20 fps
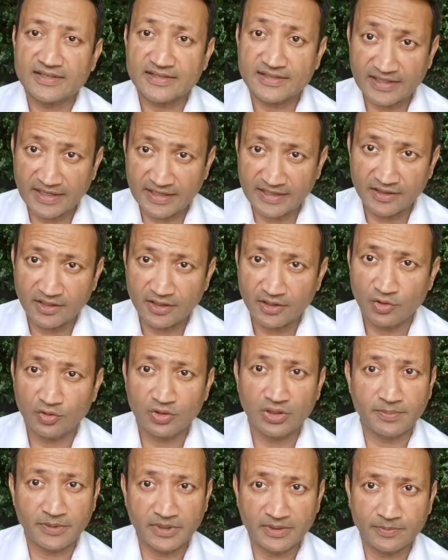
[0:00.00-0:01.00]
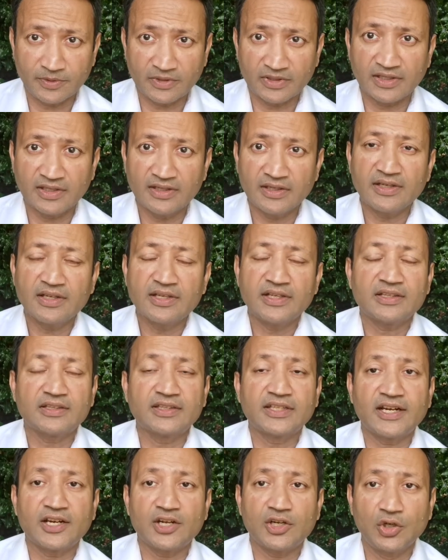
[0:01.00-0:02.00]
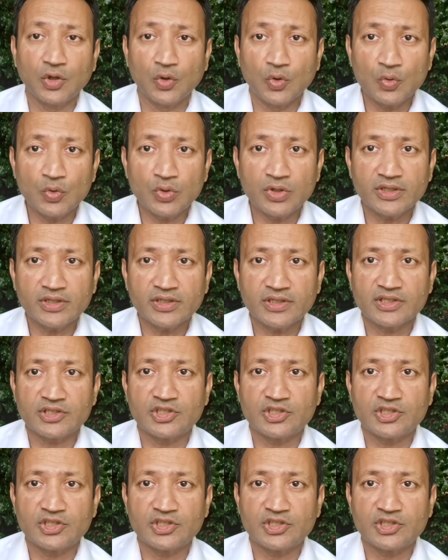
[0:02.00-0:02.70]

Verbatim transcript: said to the people that don't